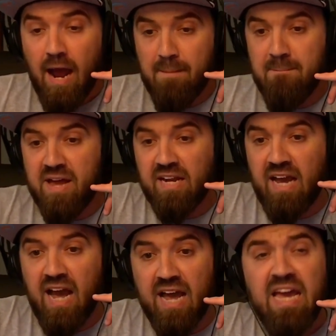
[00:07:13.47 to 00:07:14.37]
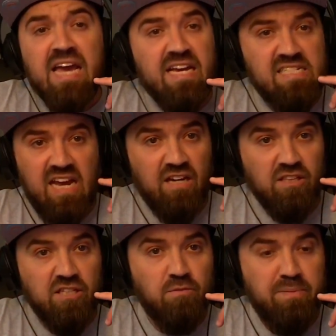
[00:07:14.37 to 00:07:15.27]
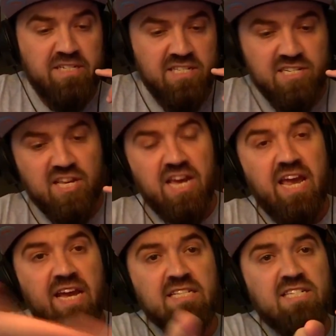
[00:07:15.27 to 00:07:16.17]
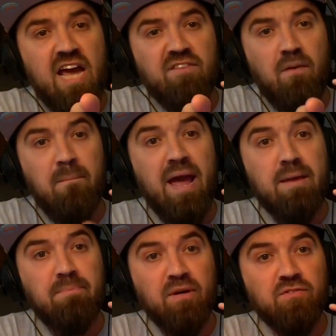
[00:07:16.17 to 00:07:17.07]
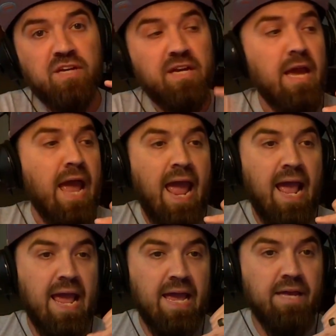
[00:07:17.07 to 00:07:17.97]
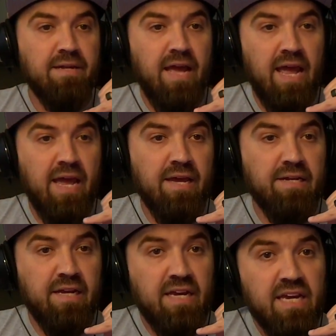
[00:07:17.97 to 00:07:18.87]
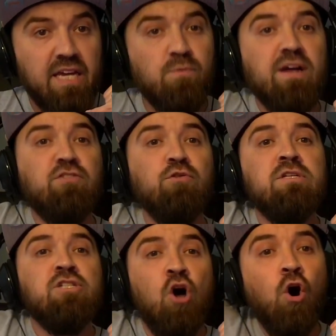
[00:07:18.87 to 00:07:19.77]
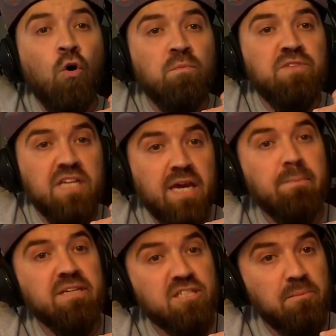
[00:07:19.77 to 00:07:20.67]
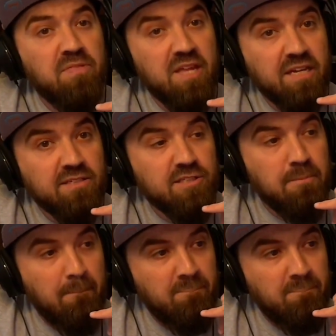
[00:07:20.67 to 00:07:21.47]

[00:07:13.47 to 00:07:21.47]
I met a guy. He's got a little business inside of a bank building, and he went to his home to get me some things.